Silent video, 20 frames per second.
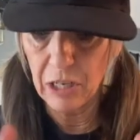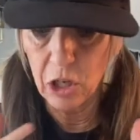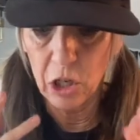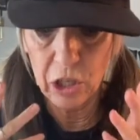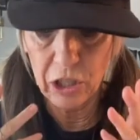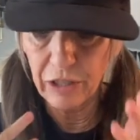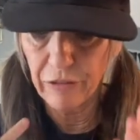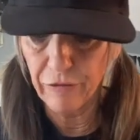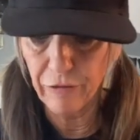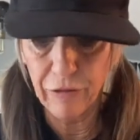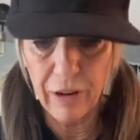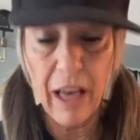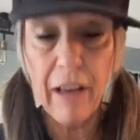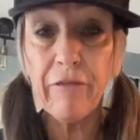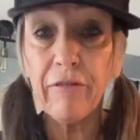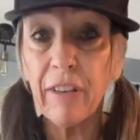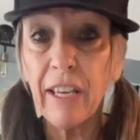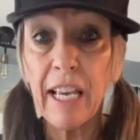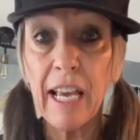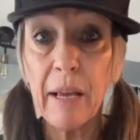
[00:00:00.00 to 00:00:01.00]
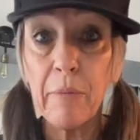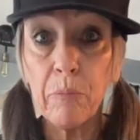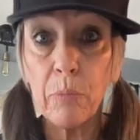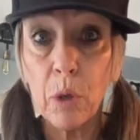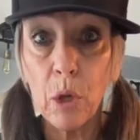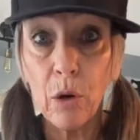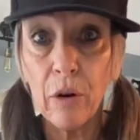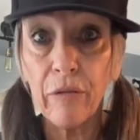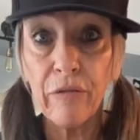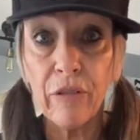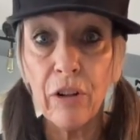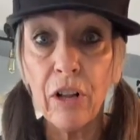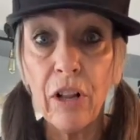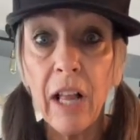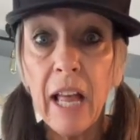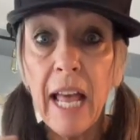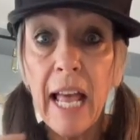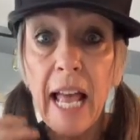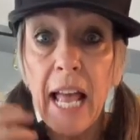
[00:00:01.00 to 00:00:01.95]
looks fluffy and beautiful.